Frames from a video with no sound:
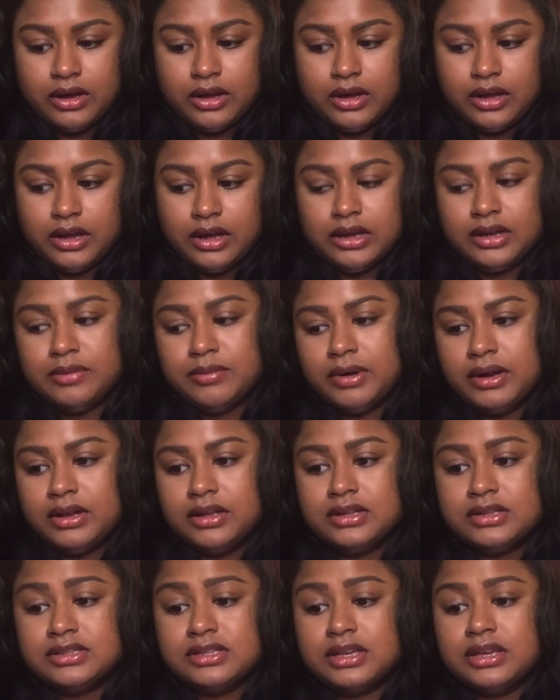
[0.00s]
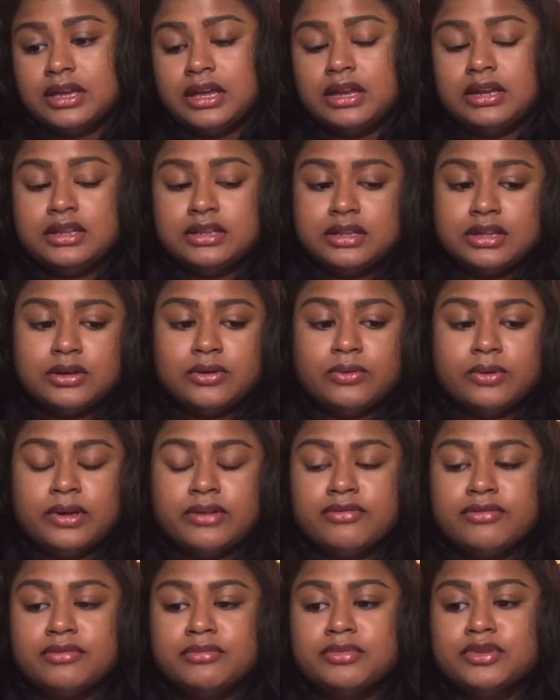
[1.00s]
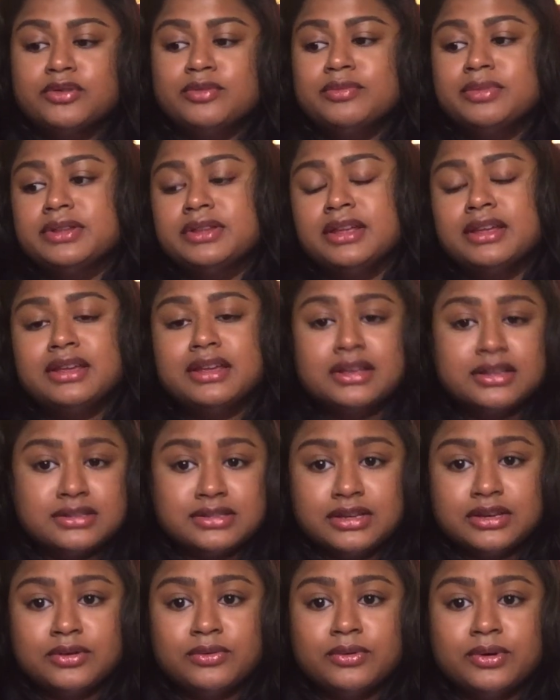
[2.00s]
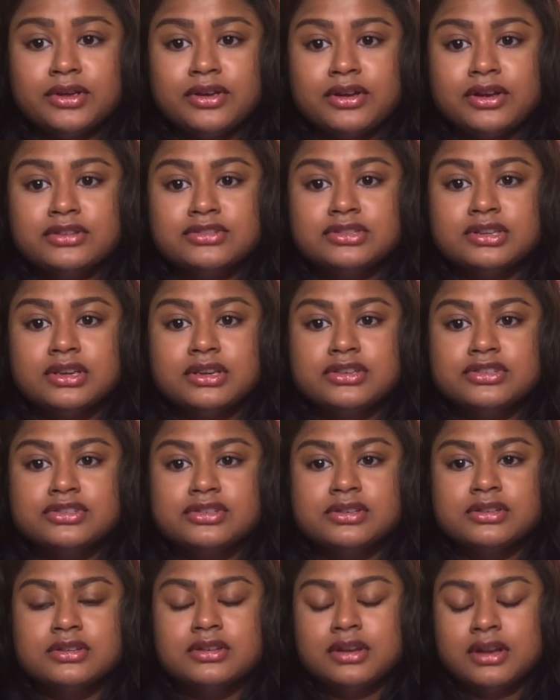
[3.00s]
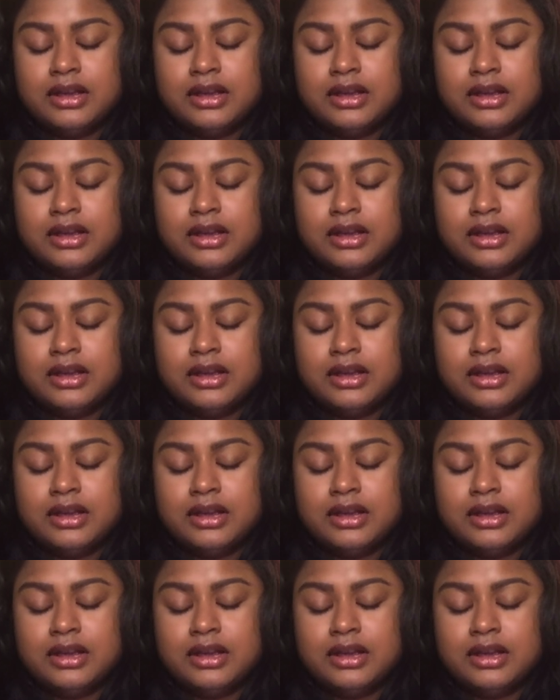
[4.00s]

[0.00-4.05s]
anybody can take anything away from you, but they can't take away your education.